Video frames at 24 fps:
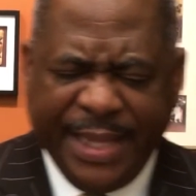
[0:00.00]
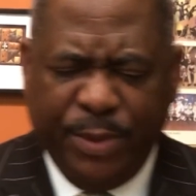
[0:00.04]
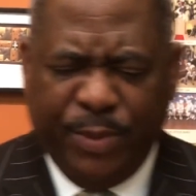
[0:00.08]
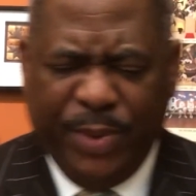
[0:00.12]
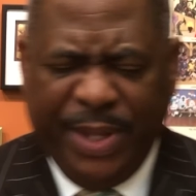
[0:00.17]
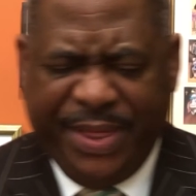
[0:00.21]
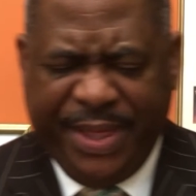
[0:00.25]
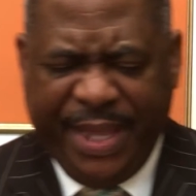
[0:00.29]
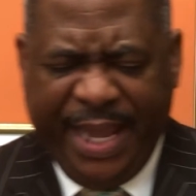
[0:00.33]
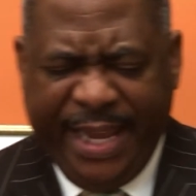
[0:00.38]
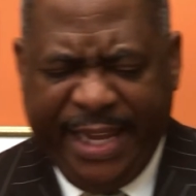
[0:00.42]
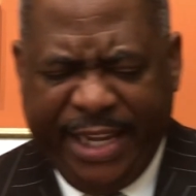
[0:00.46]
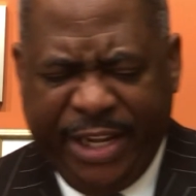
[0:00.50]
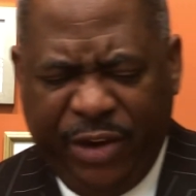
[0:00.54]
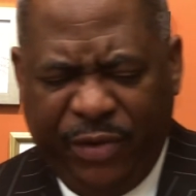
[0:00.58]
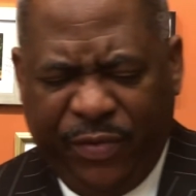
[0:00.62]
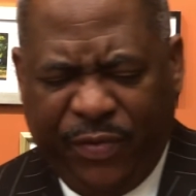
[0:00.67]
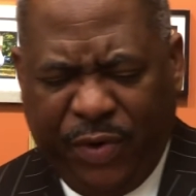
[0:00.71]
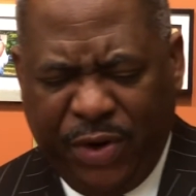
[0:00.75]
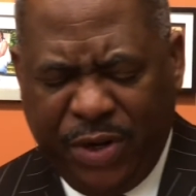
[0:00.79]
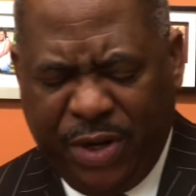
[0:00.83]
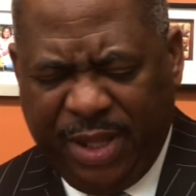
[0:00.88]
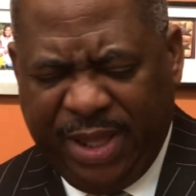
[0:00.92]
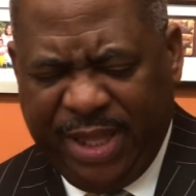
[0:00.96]
that we thank you
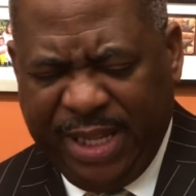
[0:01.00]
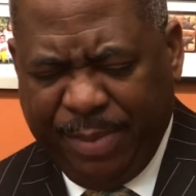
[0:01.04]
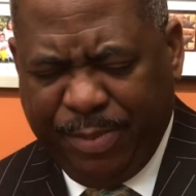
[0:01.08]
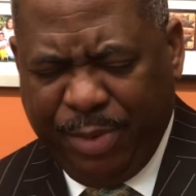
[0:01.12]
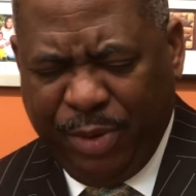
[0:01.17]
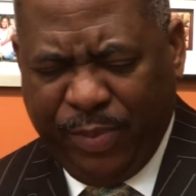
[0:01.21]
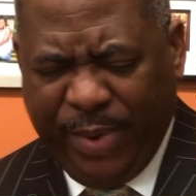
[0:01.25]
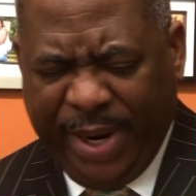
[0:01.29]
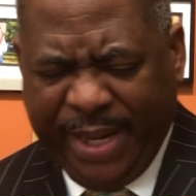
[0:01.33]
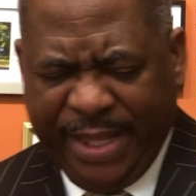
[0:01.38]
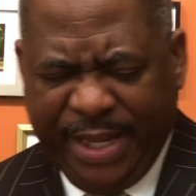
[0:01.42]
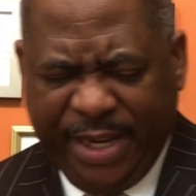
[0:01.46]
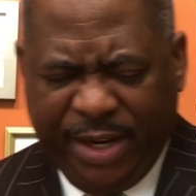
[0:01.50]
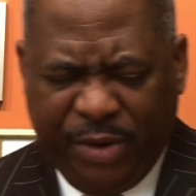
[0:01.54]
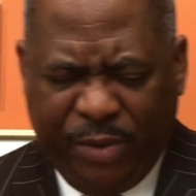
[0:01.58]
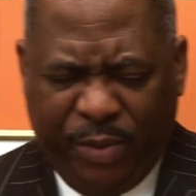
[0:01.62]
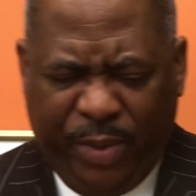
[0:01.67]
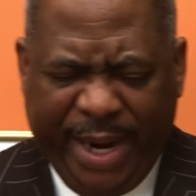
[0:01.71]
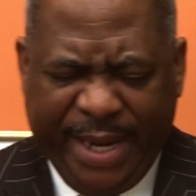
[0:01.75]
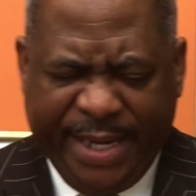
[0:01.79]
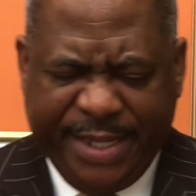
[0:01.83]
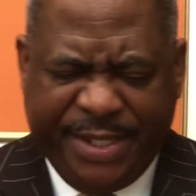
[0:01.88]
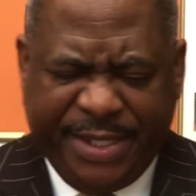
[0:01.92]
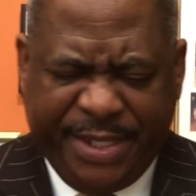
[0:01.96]
for your liberating
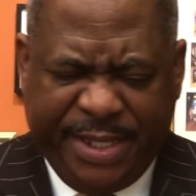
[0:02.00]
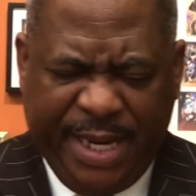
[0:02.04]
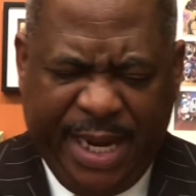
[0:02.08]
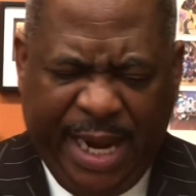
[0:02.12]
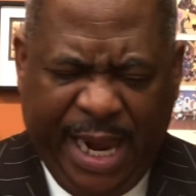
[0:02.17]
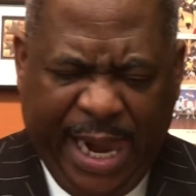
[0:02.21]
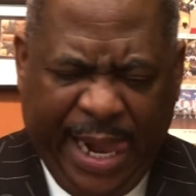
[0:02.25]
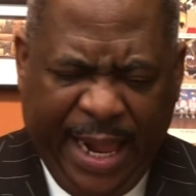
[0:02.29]
grace.